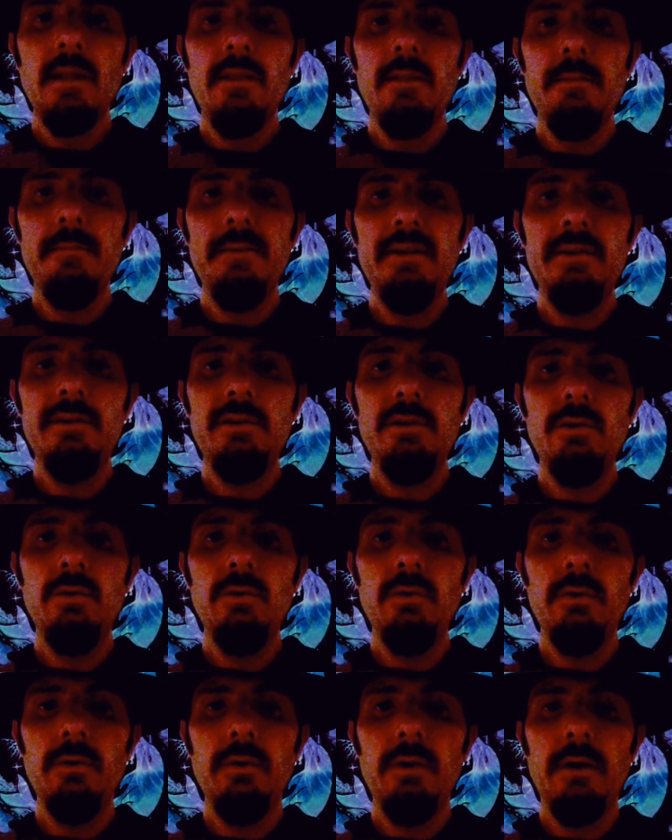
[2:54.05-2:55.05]
The
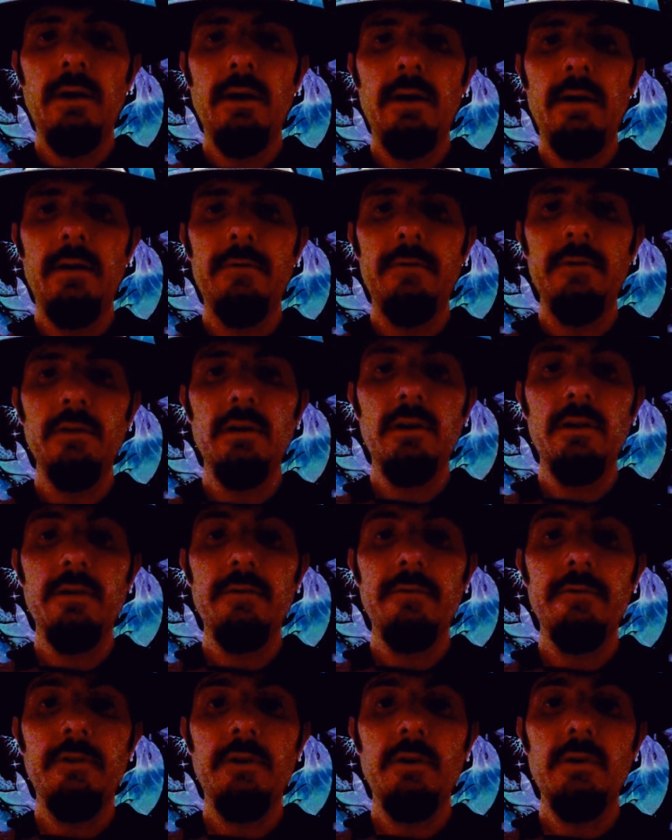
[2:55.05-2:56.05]
B2, if you look at the
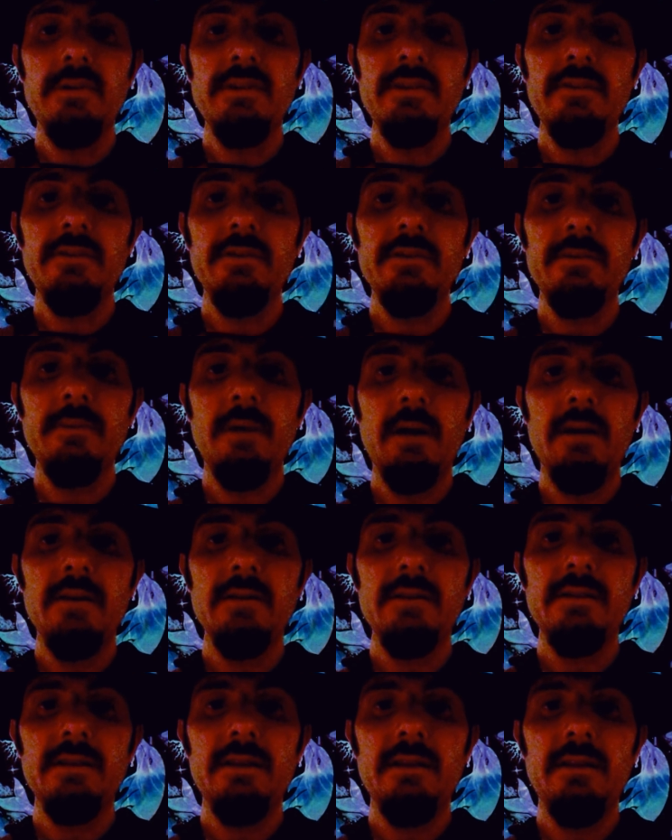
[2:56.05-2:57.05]
frequency
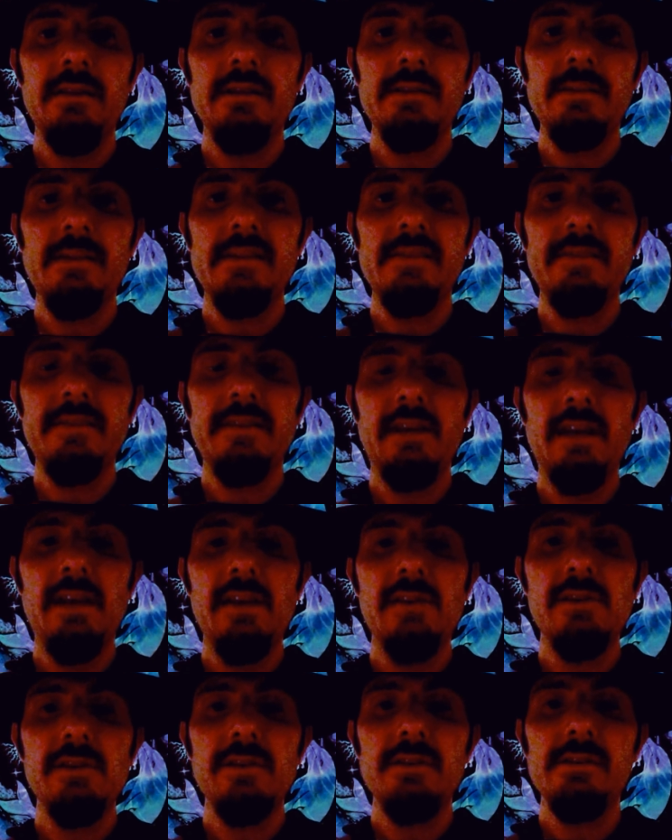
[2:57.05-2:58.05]
response in the
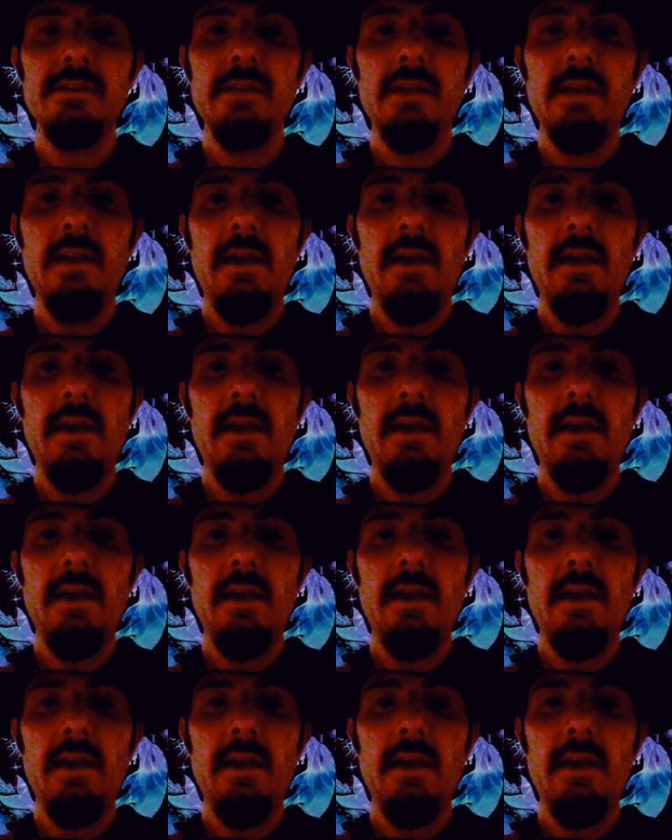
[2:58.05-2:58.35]
specifications,